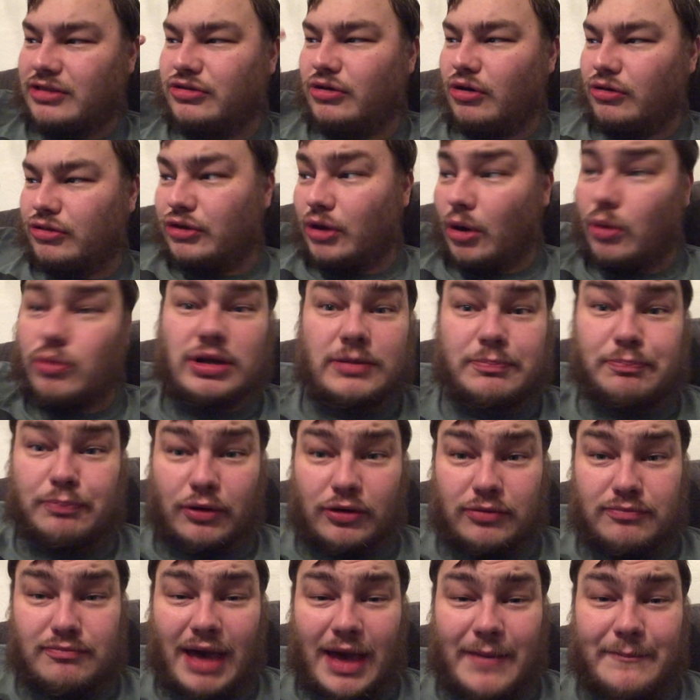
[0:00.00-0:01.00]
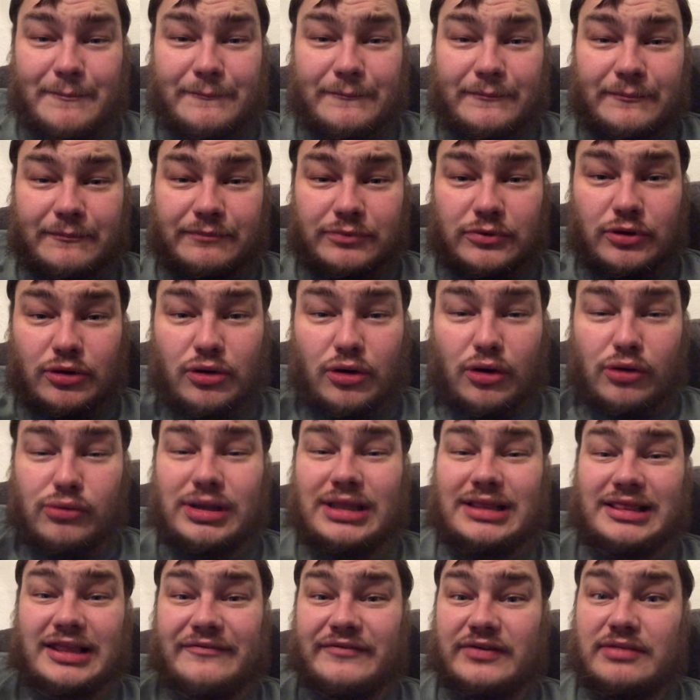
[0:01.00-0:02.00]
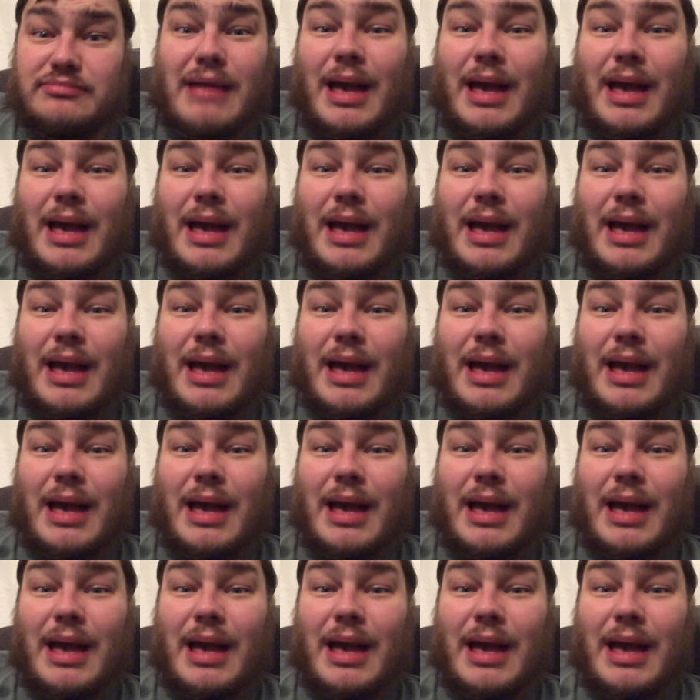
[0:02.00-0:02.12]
you're the only you're the only living